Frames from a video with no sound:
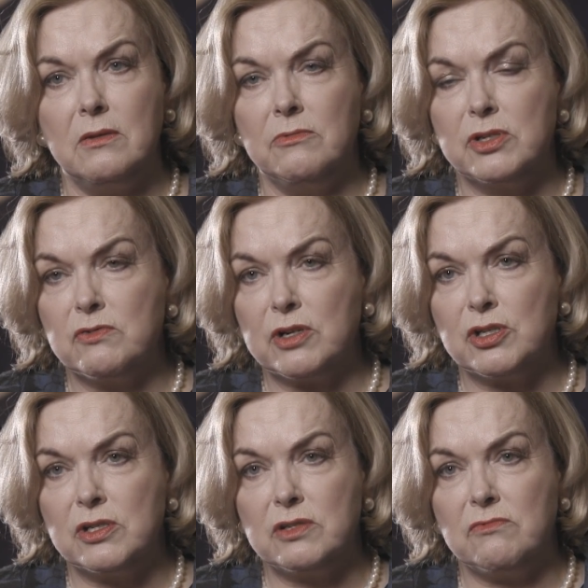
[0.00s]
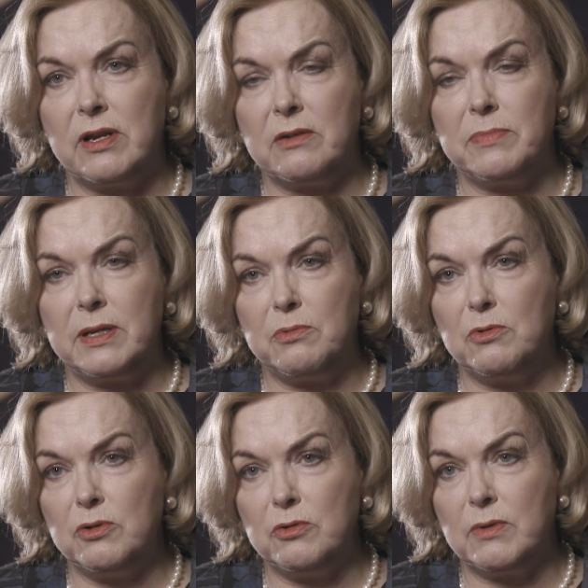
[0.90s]
restrictions around
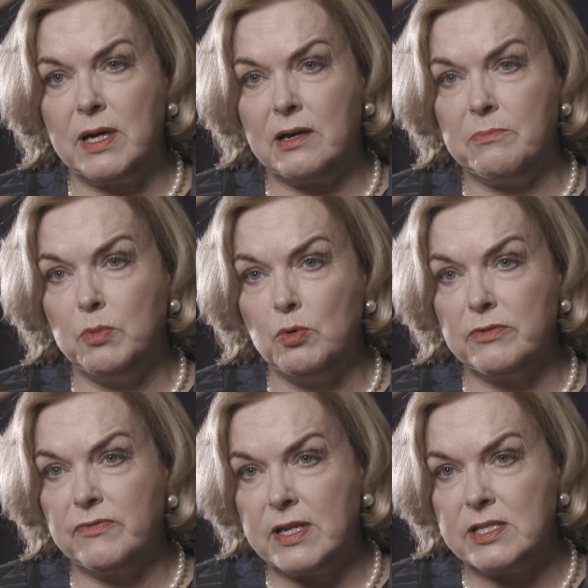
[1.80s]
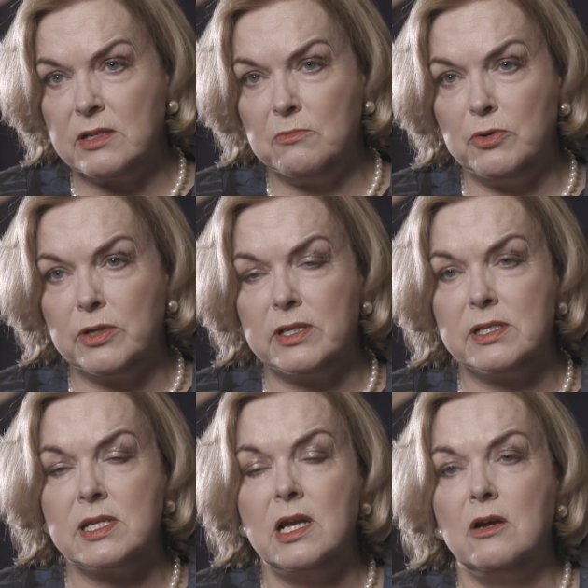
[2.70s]
people who are border-facing
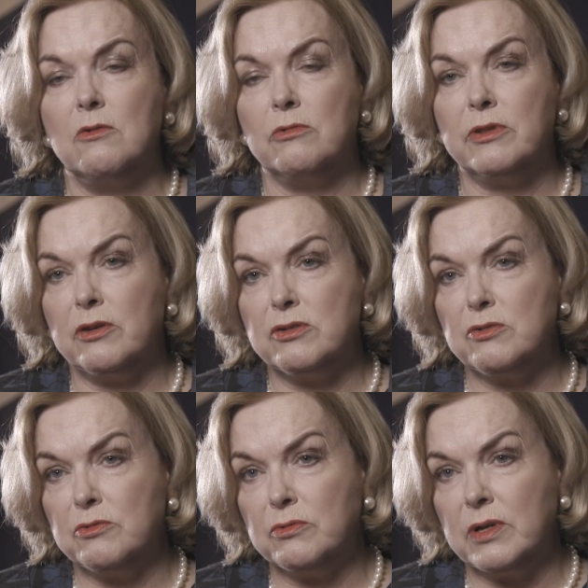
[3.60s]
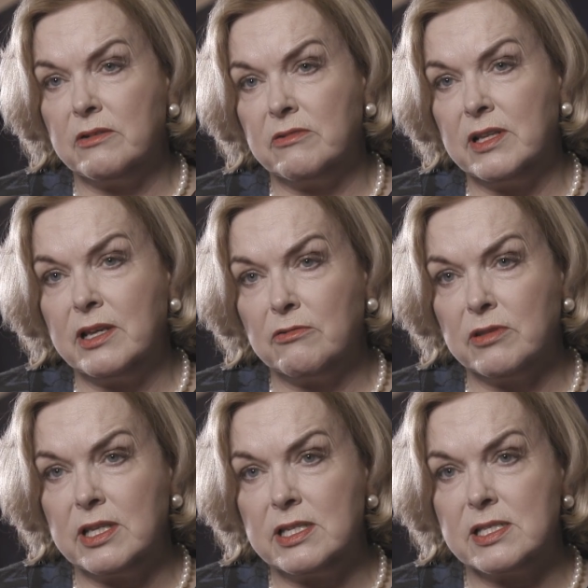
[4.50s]
workers or those who are in the
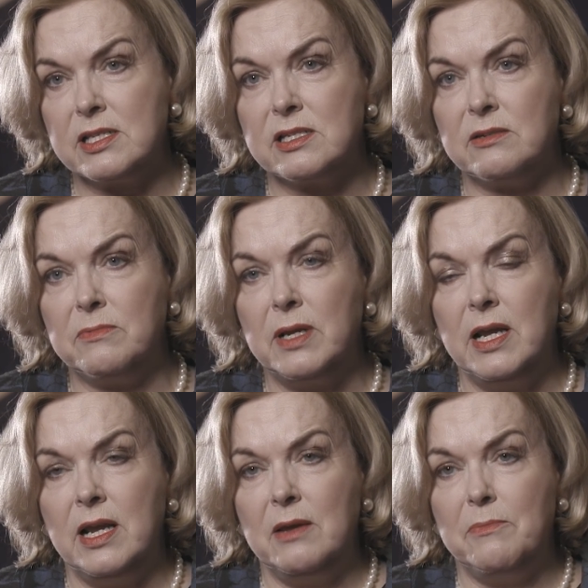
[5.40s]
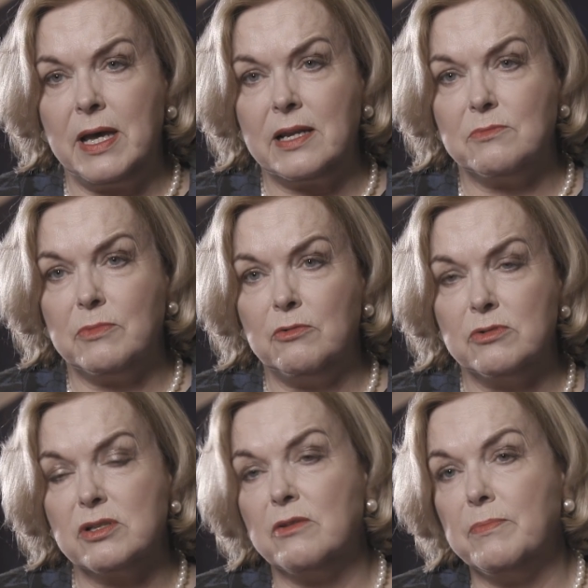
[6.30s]
healthcare system, but we
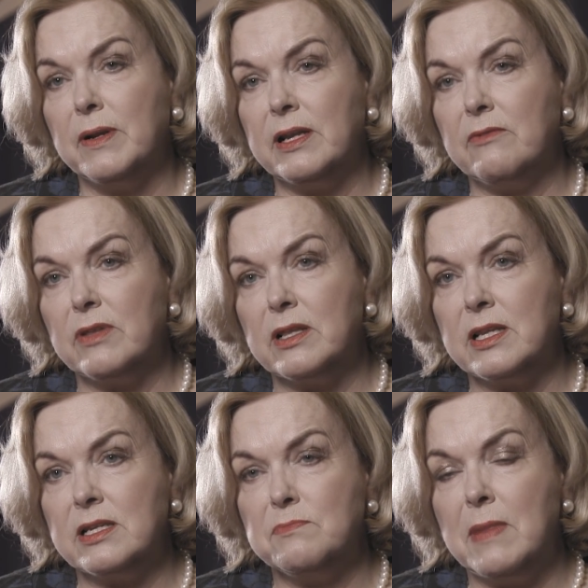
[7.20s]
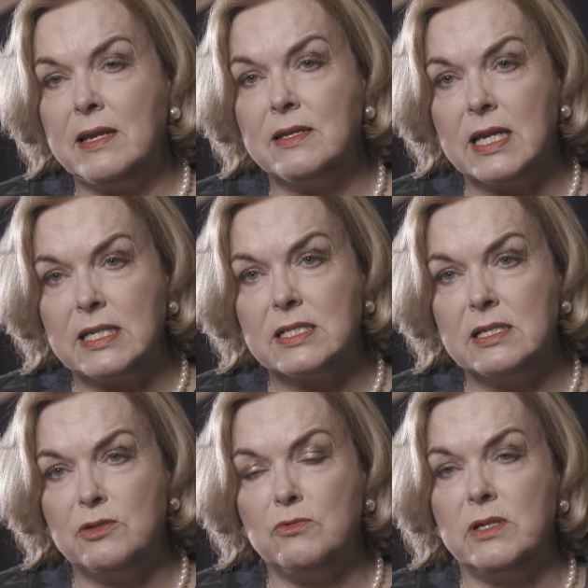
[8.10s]
also believe that these mandates
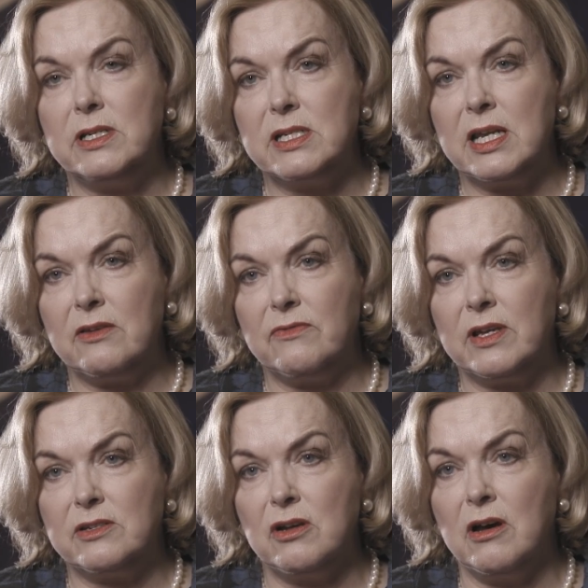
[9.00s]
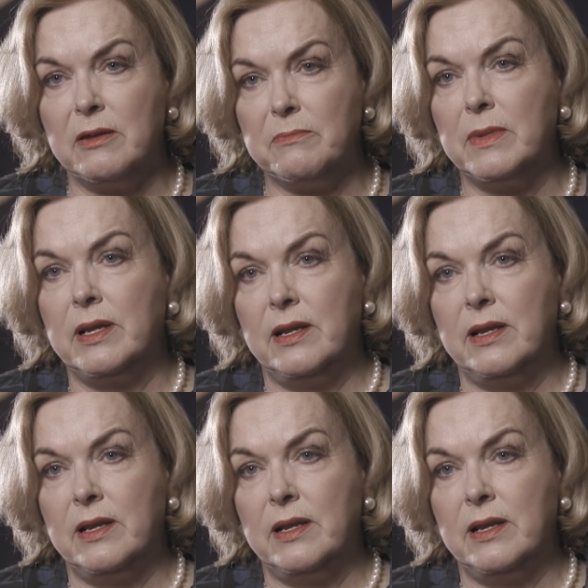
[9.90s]
do need to have a time